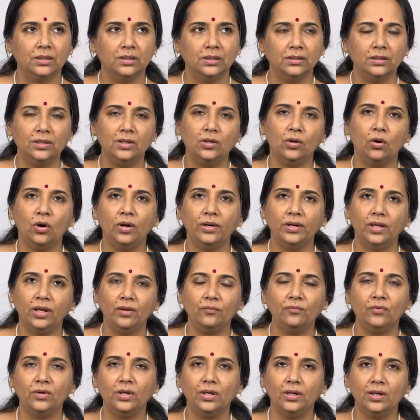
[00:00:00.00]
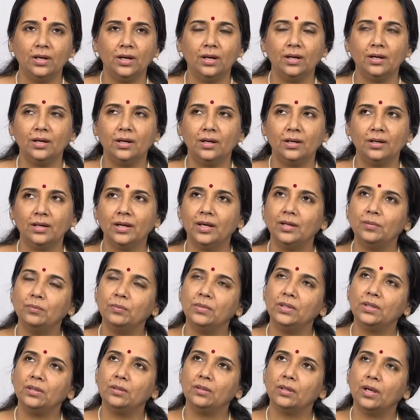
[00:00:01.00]
Not every raga can
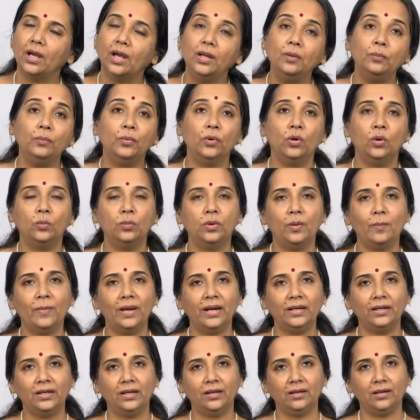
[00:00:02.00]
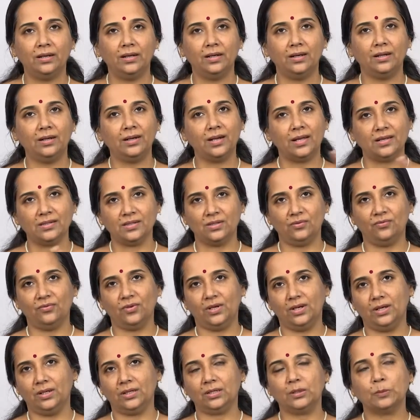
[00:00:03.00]
be unproblematically
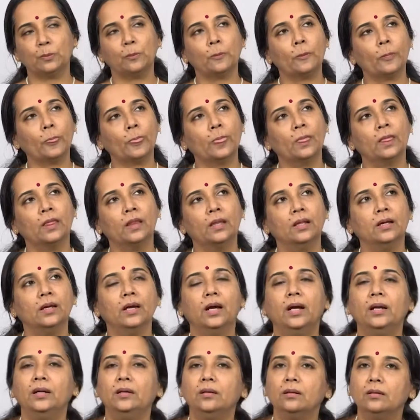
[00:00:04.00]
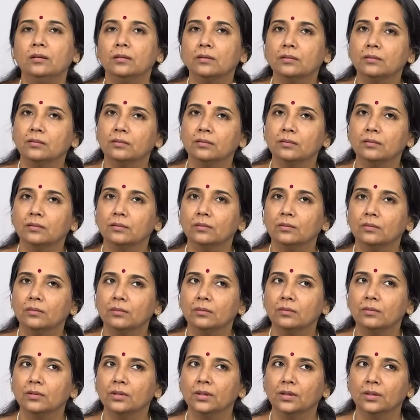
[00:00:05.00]
classified under
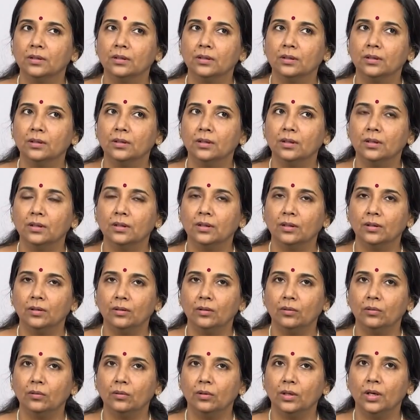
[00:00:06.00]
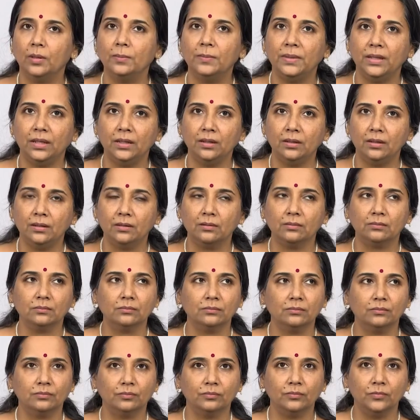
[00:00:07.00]
a Mela,
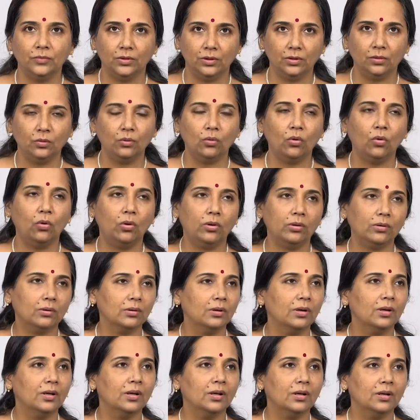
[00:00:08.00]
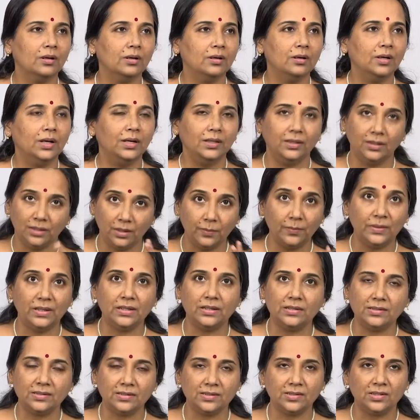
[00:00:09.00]
you know, or under the
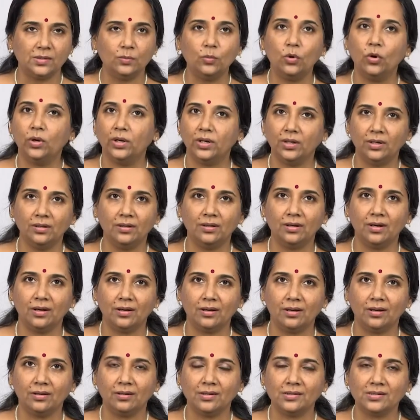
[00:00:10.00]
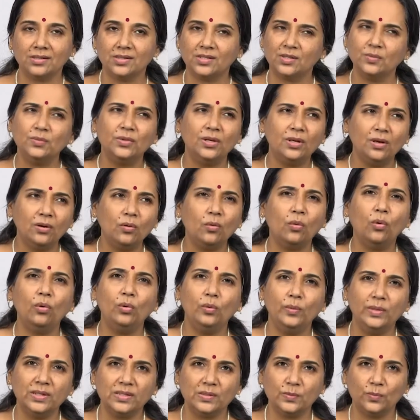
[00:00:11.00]
Mela system or under the Raganga system. There are
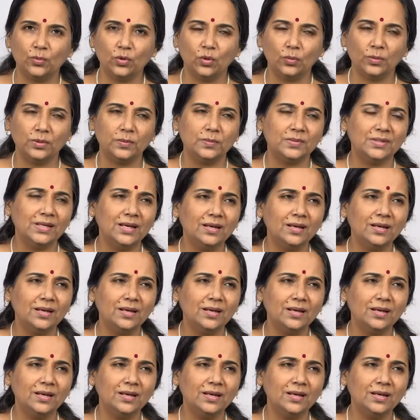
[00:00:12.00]
always problems.